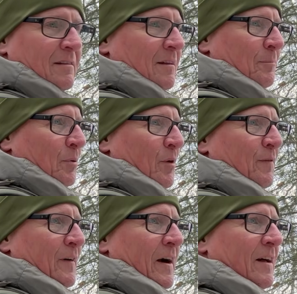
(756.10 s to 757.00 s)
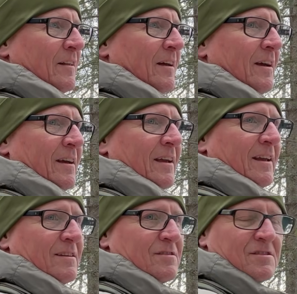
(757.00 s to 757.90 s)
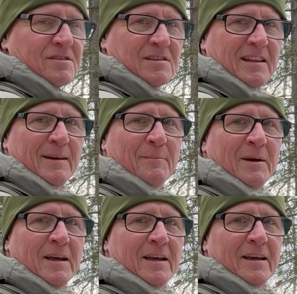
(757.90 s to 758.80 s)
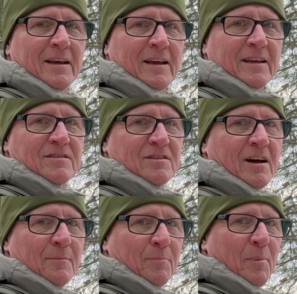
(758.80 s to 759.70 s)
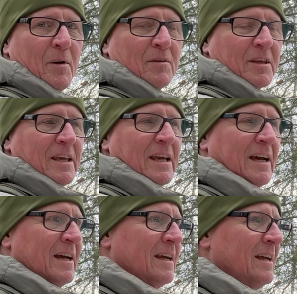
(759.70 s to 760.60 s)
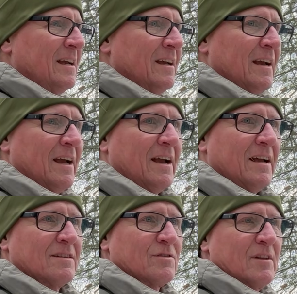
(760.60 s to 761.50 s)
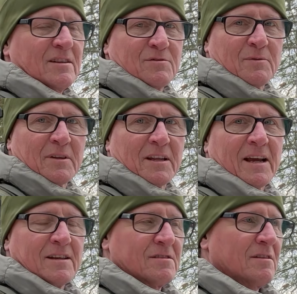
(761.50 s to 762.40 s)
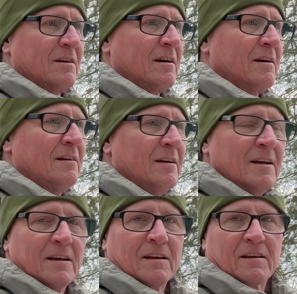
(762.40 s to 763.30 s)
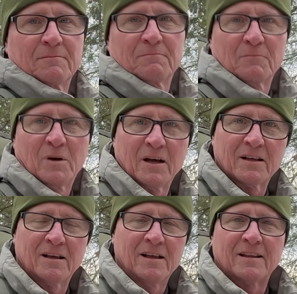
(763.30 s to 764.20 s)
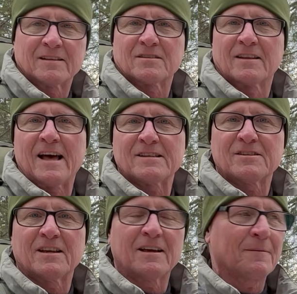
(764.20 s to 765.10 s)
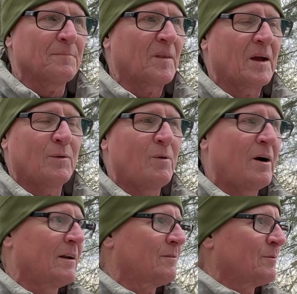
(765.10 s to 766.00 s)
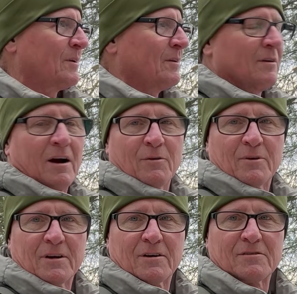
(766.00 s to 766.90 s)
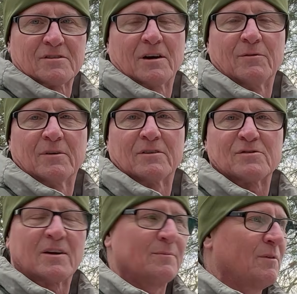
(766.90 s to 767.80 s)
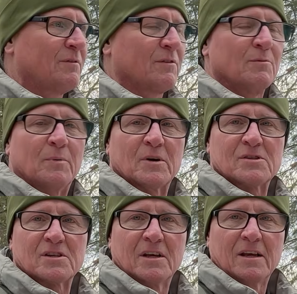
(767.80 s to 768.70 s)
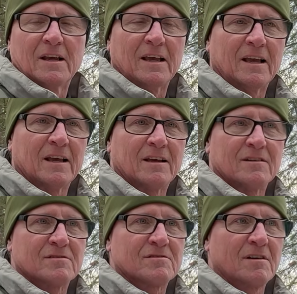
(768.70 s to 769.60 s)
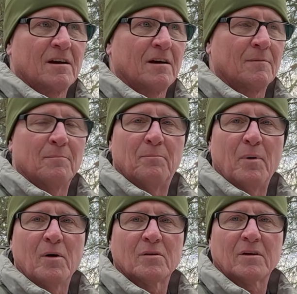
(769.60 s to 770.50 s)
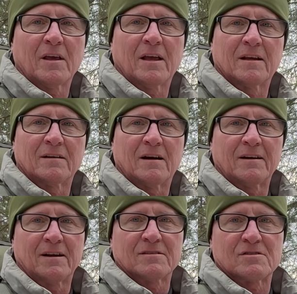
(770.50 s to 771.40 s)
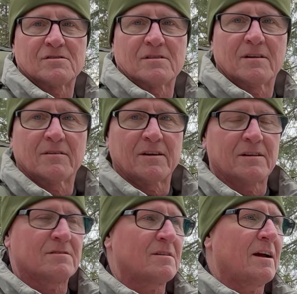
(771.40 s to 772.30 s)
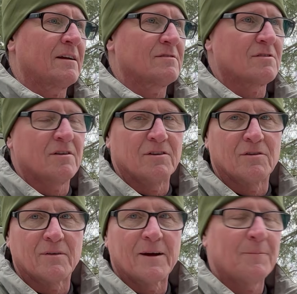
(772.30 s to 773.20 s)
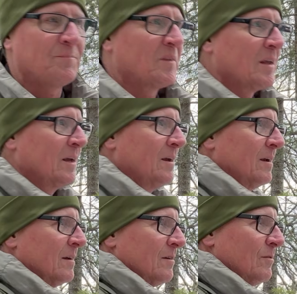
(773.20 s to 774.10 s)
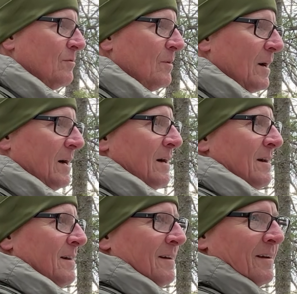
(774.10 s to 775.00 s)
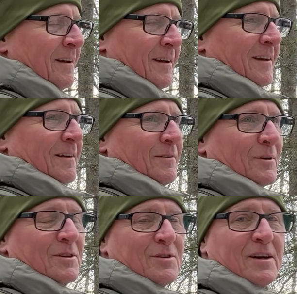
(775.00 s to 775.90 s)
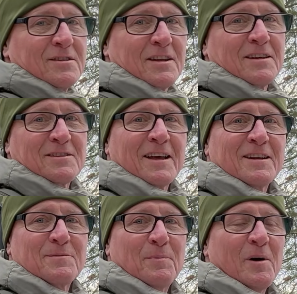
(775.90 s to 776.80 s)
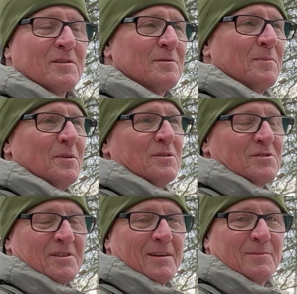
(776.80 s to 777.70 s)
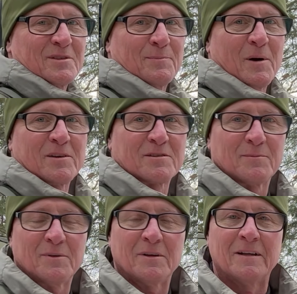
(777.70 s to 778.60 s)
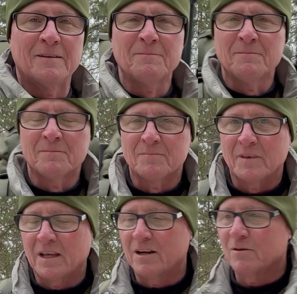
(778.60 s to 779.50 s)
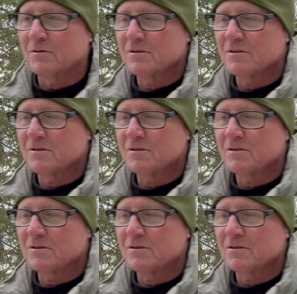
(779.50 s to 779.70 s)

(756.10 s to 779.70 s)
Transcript: the profile is slim, it's not bulky, and so that's really nice. That's the last thing I want when out here scouting and trying to move through bush, is bulk and unnecessary size on you, right? You want to try to stay as light as possible, as slim as possible, you know,